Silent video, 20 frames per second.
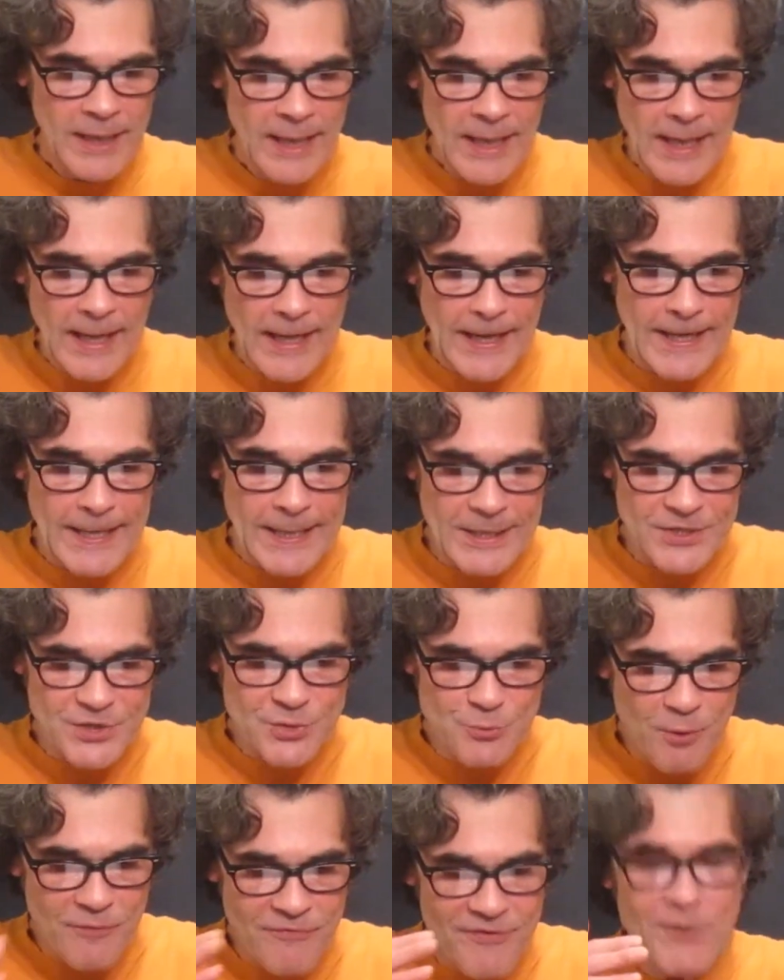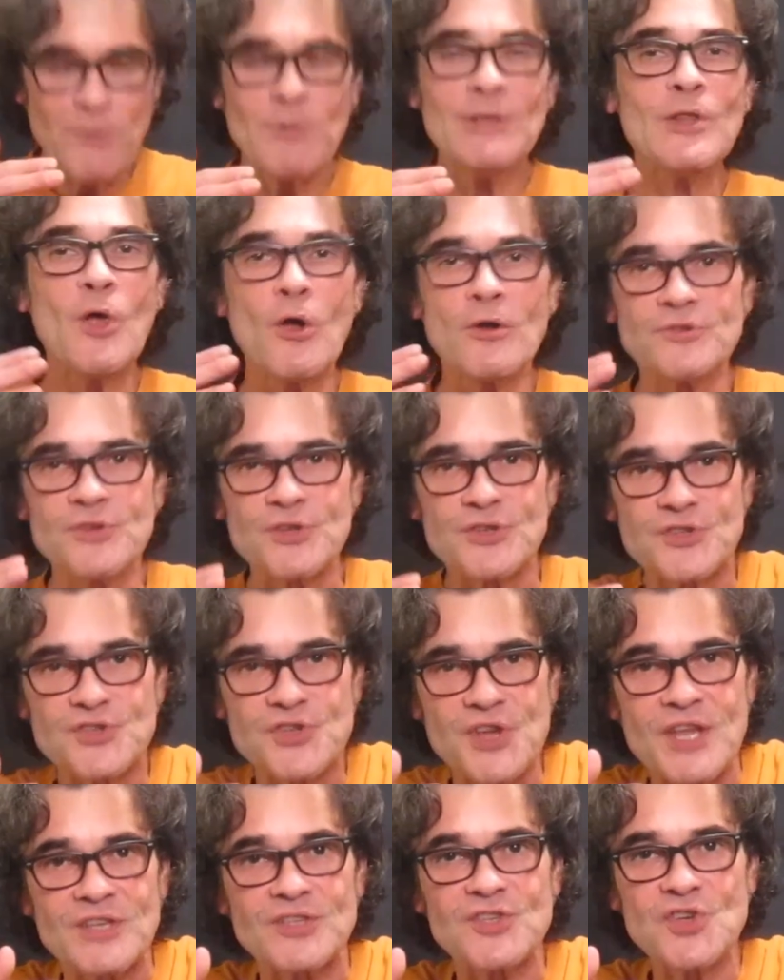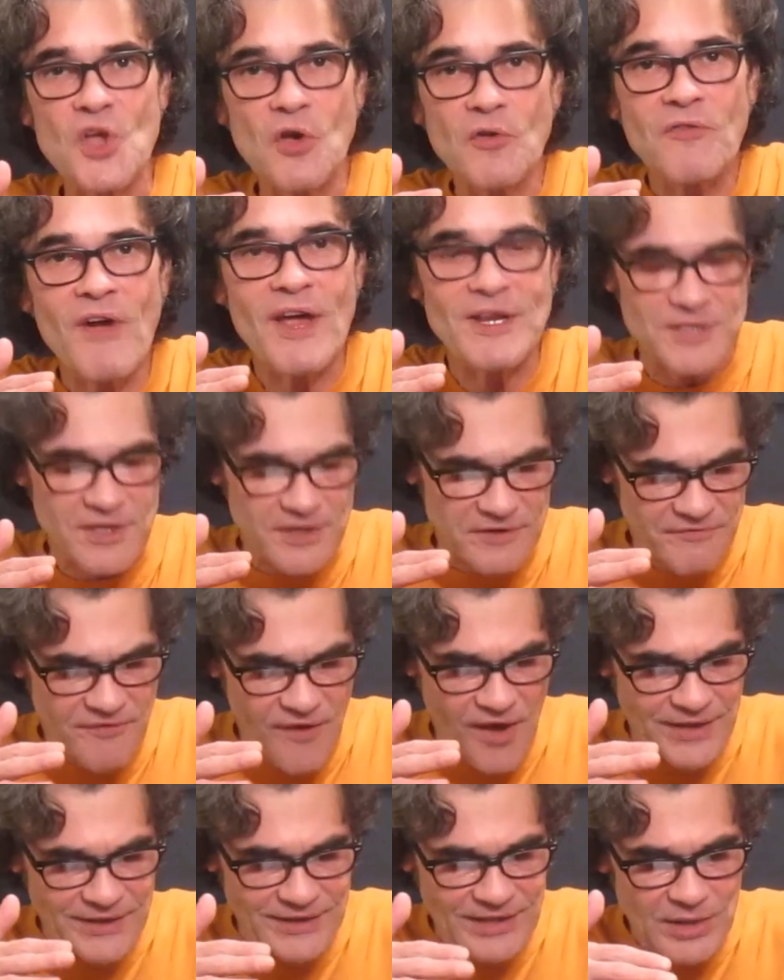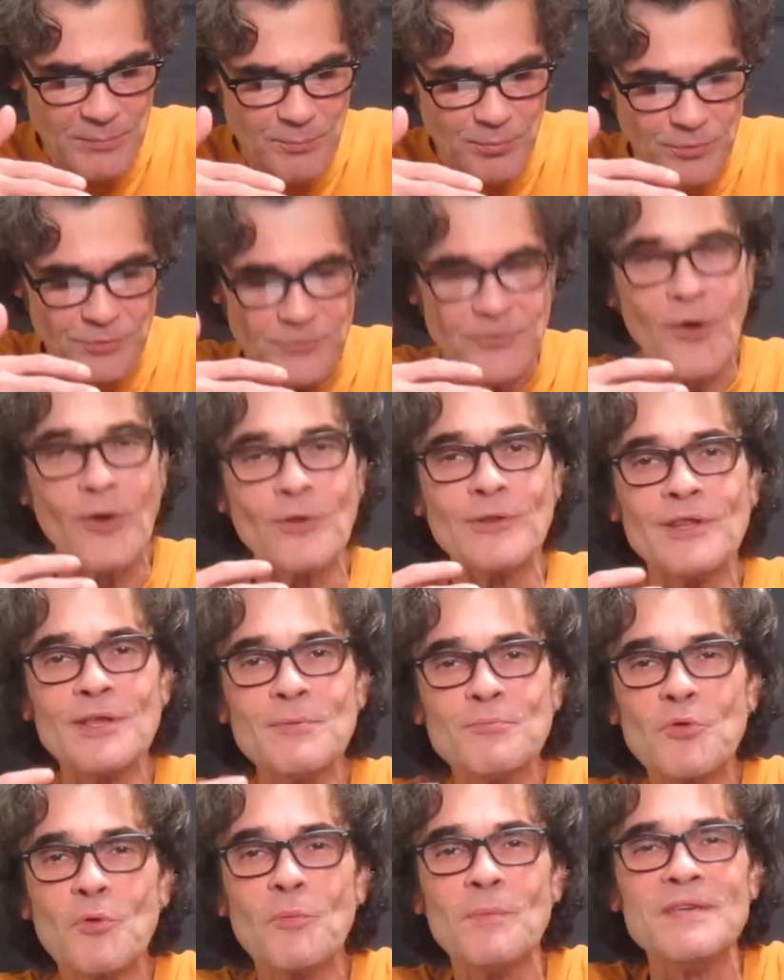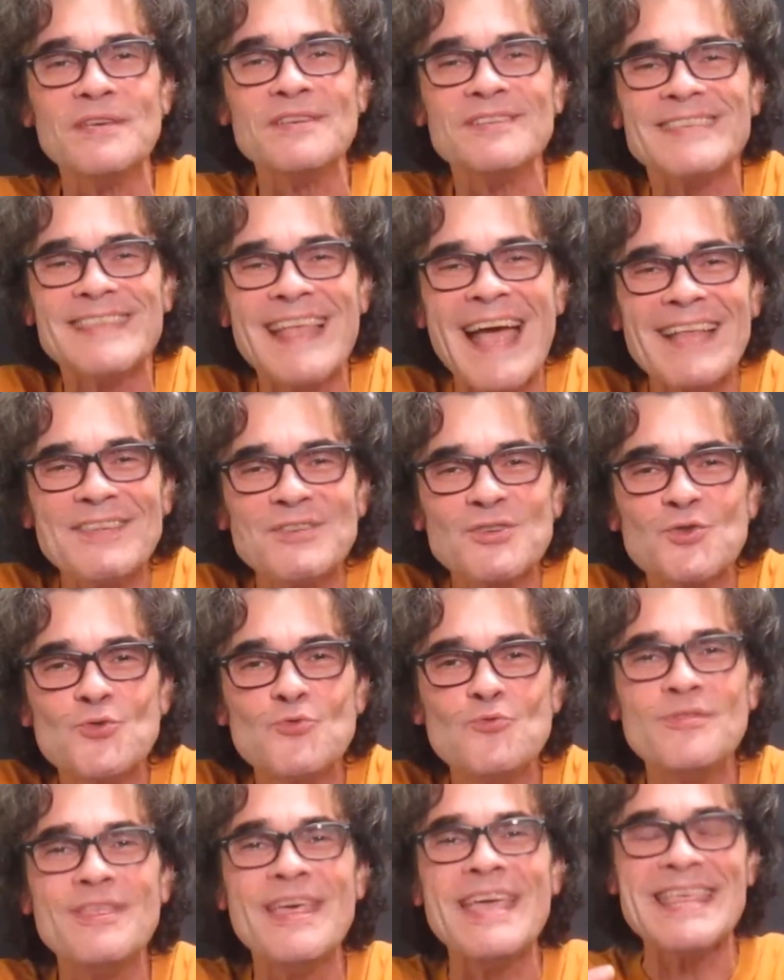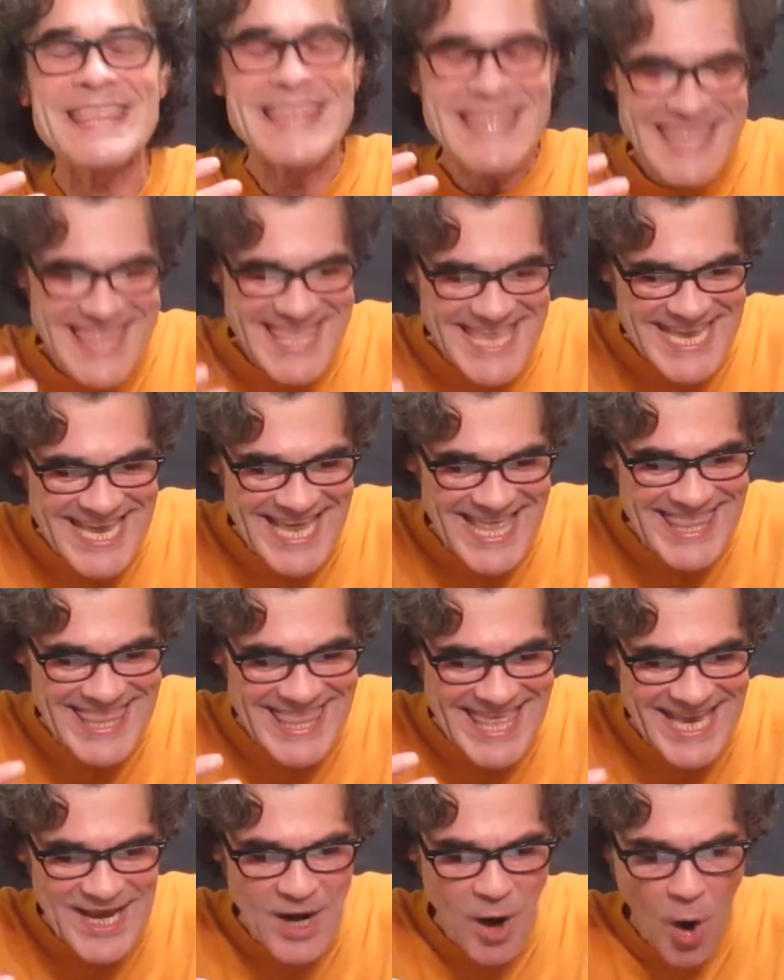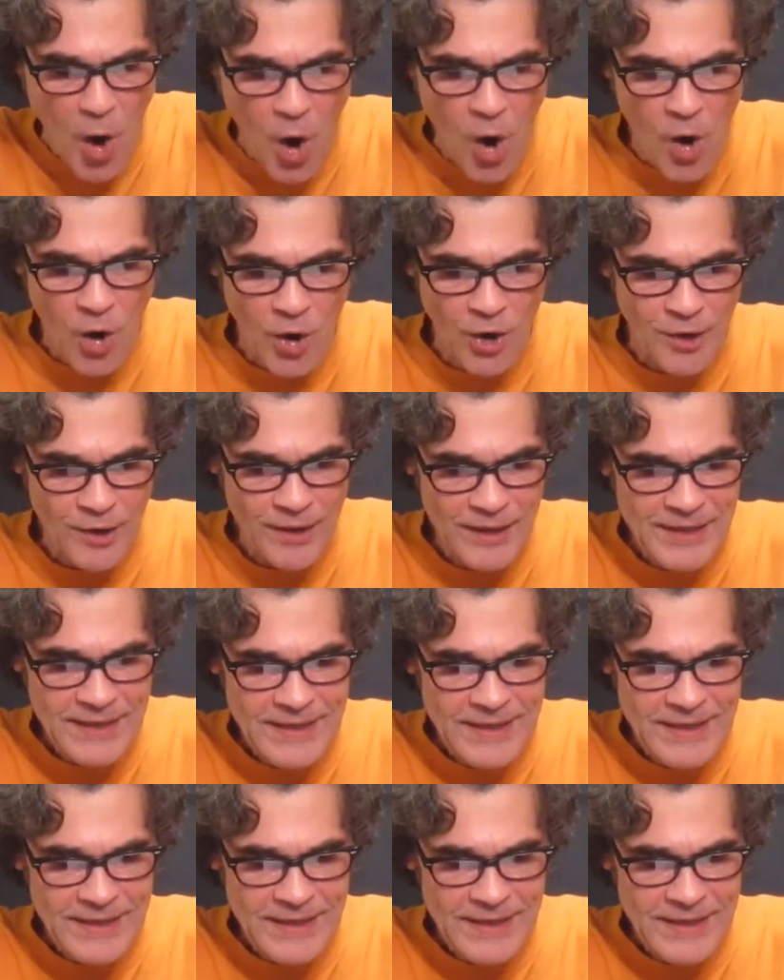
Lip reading: To a very large extent, self-identified liberals are liberal because that's who they think they are.